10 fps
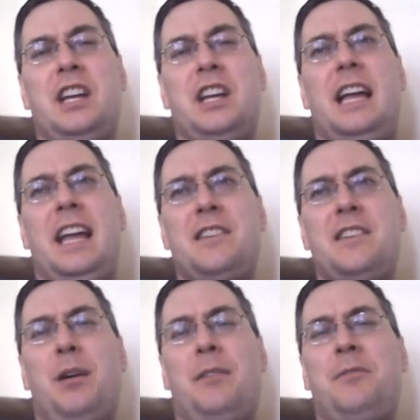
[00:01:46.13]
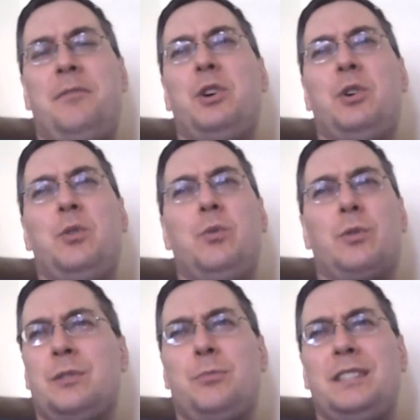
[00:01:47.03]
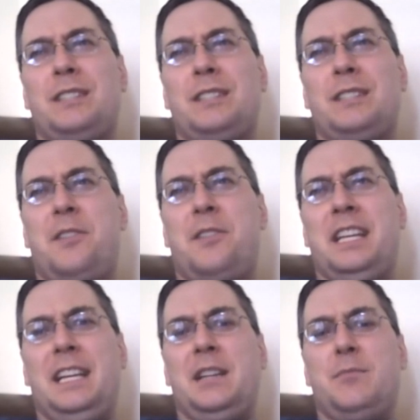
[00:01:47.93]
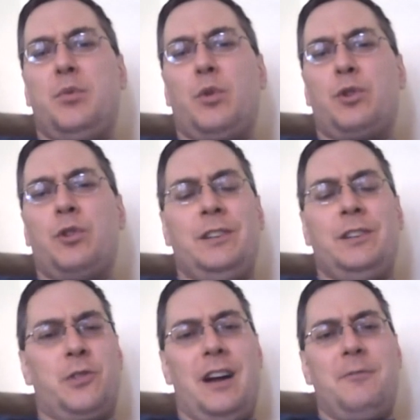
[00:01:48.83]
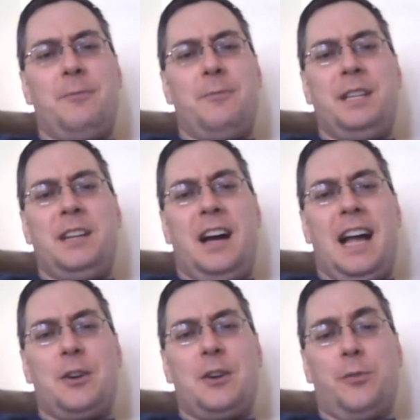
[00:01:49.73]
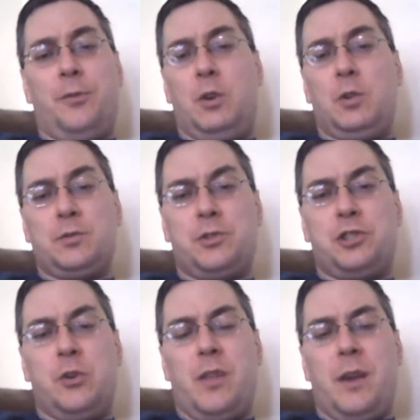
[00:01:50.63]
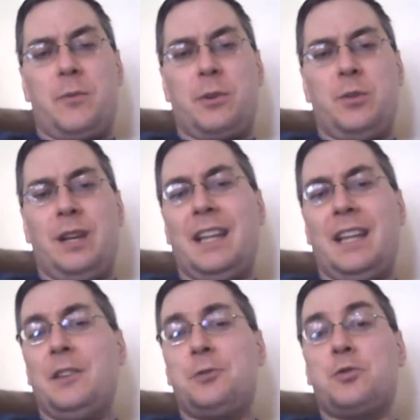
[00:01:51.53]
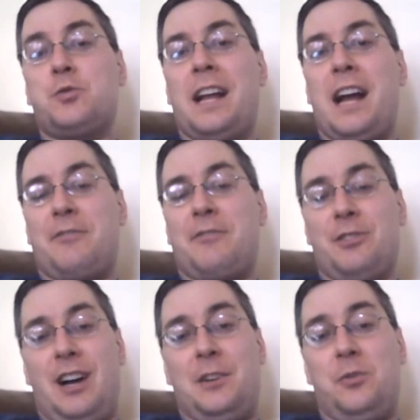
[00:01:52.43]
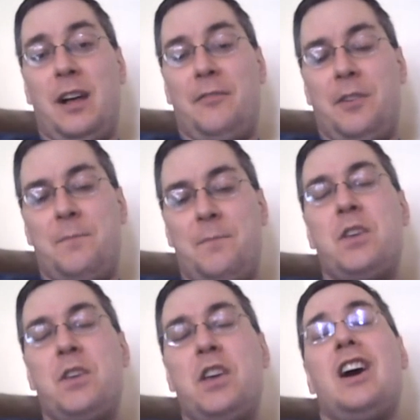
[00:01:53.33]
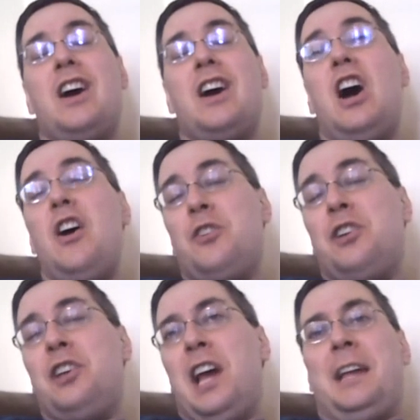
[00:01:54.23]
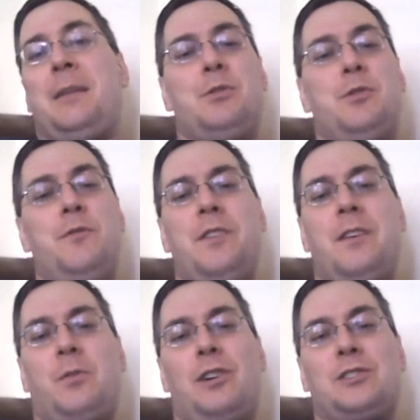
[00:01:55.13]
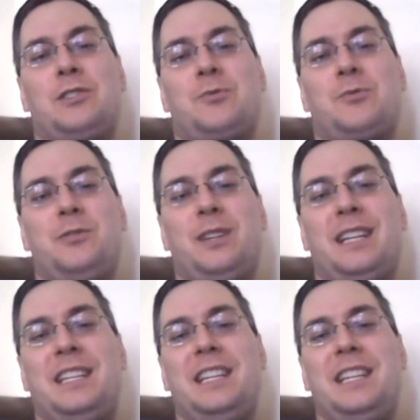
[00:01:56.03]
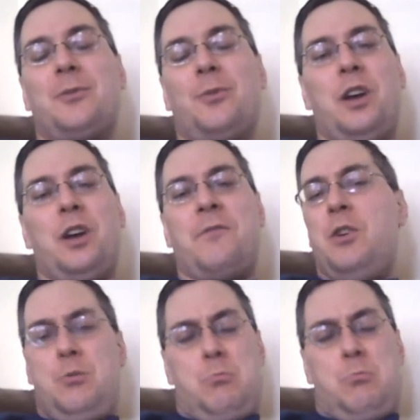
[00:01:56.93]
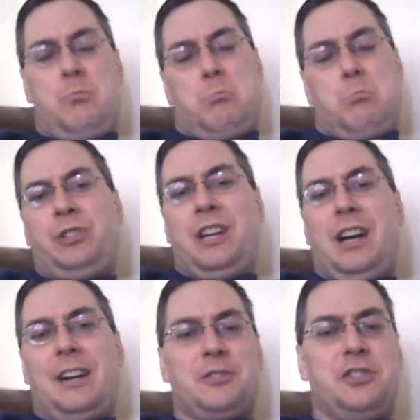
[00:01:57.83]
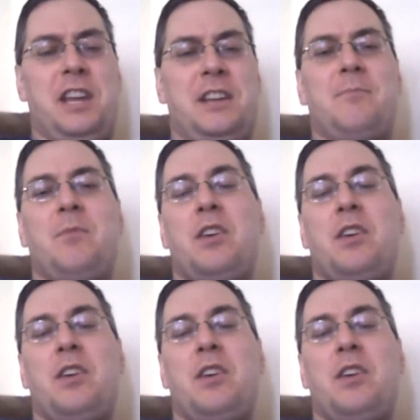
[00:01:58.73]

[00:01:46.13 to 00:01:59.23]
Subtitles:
in Buffalo or someplace south of the Canadian border and drive him into Niagara Falls for a show they were doing, and this was right after 9/11. Okay, you've never watched wrestling a day in your life. Who's the Iron Sheik?